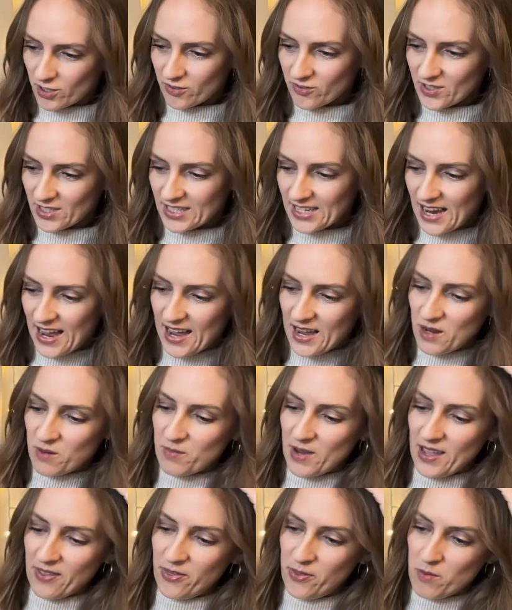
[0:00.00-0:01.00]
of the time,
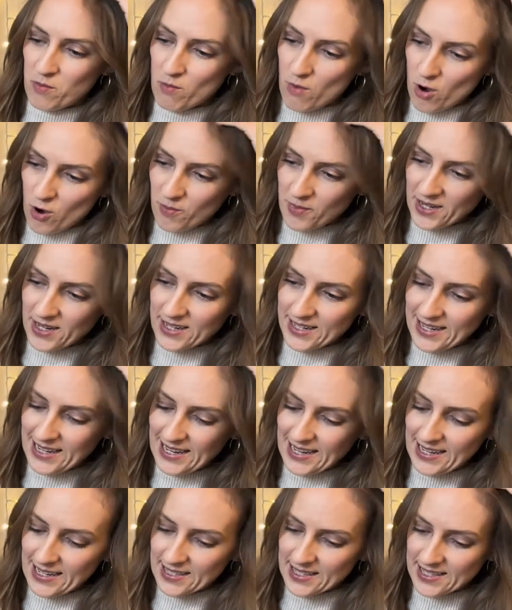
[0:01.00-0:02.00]
at the moment at
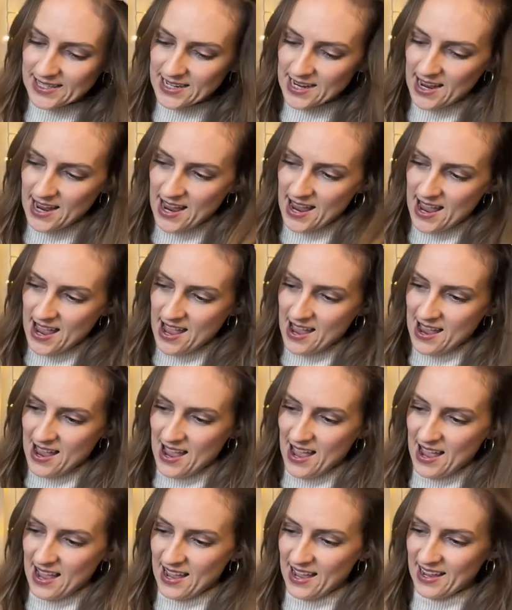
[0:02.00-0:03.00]
least.
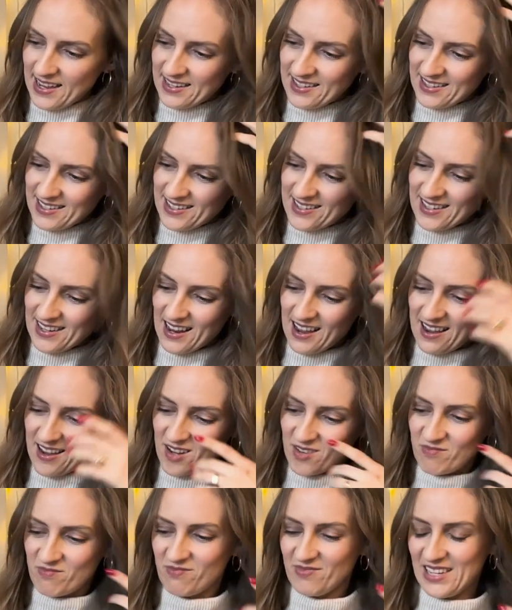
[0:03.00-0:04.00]
And
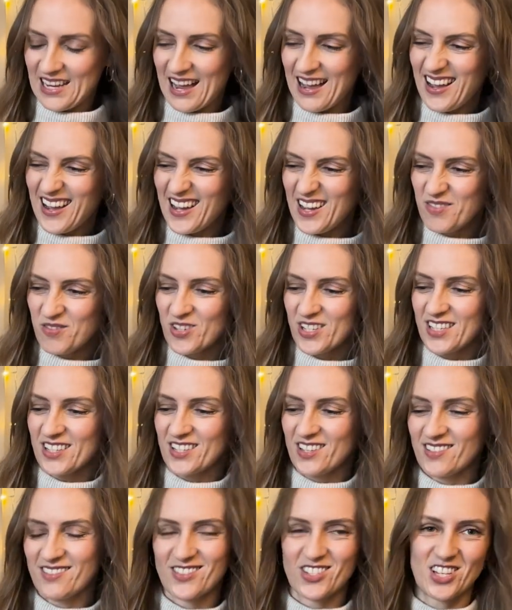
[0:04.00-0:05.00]
yeah, I was
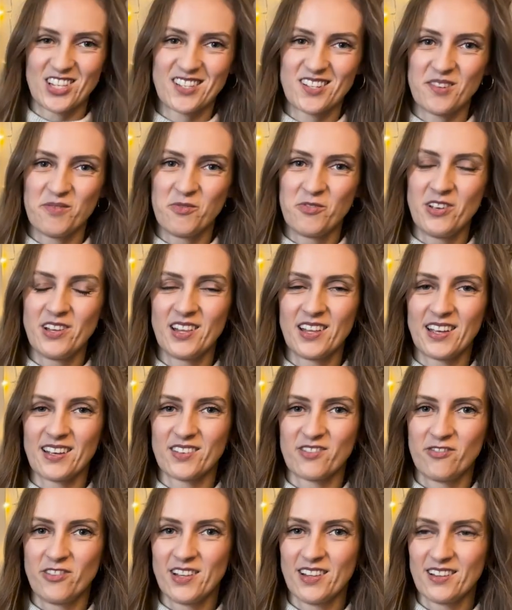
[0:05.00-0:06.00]
just not
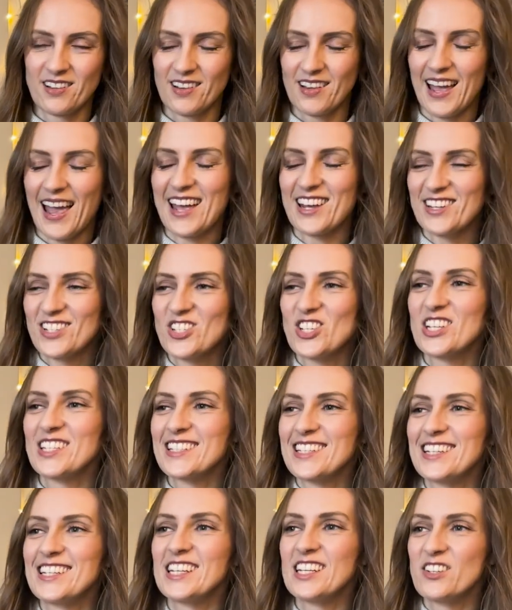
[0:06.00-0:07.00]
I just
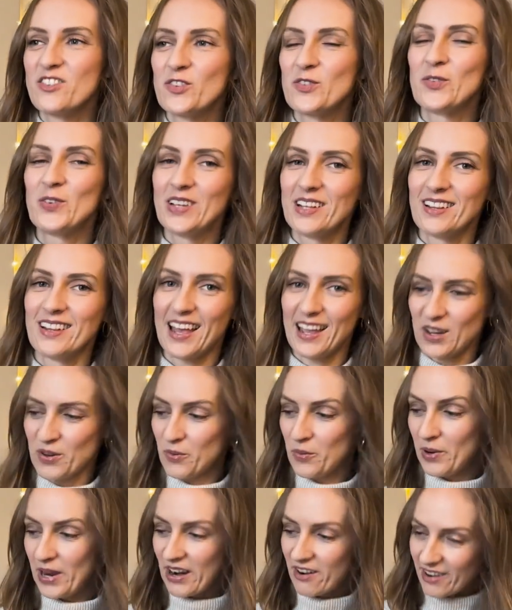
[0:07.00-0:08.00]
didn't feel like
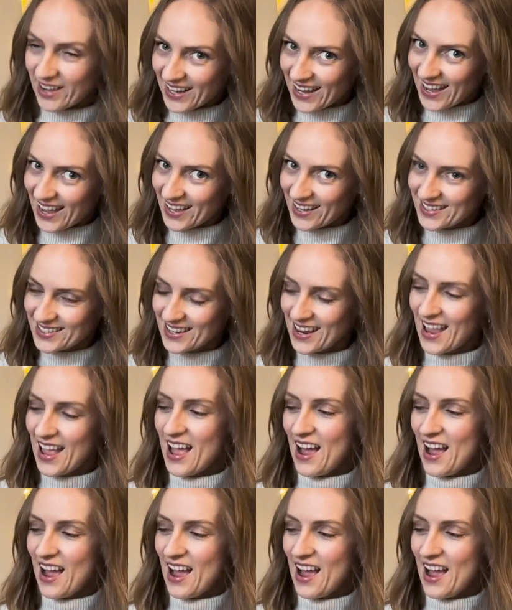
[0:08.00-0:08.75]
wearing it